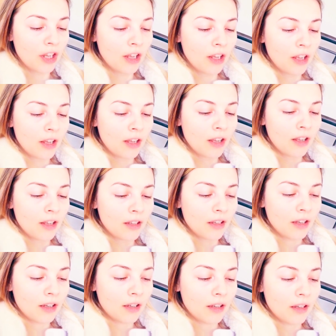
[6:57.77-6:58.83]

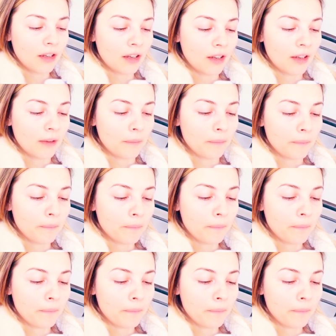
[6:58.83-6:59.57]
Nobody speaks.